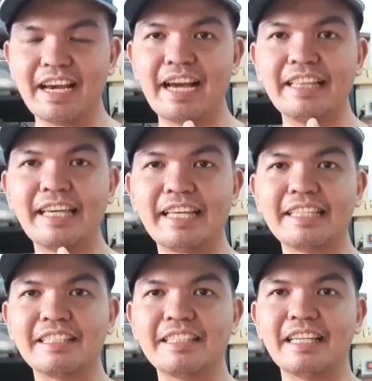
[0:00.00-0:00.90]
I think
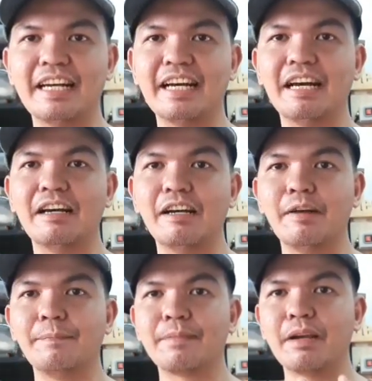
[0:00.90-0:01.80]
it's
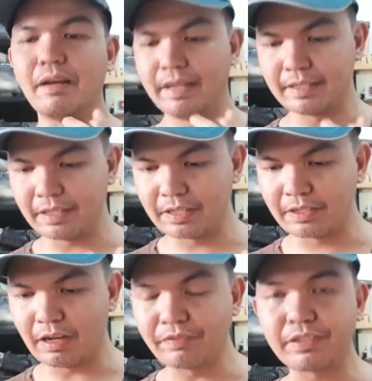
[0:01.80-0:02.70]

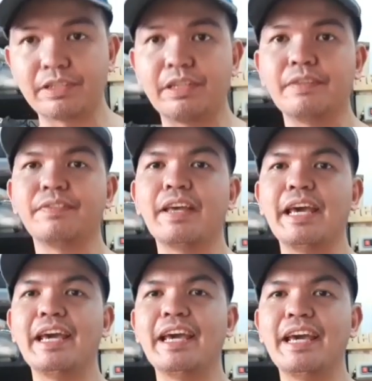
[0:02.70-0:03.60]
softer,
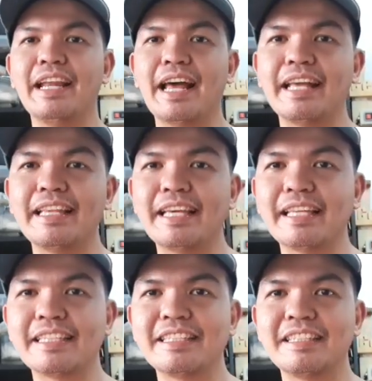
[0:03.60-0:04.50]
and I think
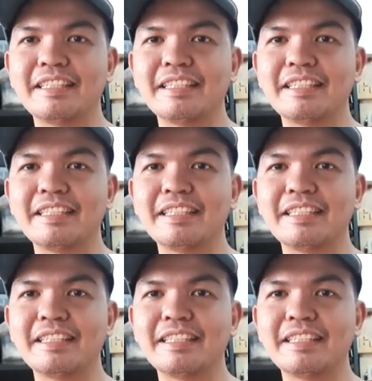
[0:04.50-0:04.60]
it's